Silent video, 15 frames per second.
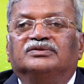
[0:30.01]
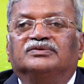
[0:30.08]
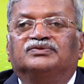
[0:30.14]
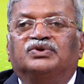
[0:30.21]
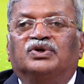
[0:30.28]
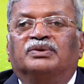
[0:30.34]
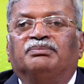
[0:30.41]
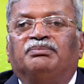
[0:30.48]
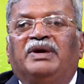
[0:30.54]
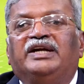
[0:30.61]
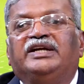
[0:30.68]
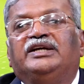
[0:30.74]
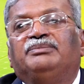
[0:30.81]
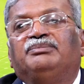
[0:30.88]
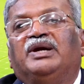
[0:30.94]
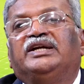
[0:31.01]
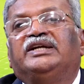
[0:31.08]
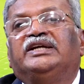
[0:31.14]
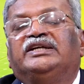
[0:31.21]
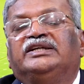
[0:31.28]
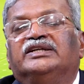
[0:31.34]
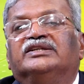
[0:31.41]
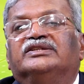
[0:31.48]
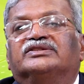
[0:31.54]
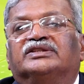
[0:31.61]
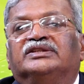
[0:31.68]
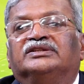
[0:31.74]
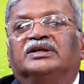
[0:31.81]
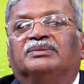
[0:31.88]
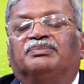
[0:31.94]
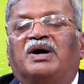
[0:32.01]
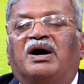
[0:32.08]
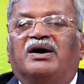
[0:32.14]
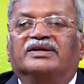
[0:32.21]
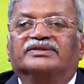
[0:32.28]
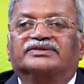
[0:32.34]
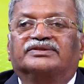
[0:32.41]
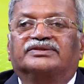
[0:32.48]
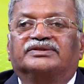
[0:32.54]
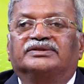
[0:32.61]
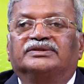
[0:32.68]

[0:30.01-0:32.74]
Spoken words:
for many years in the past,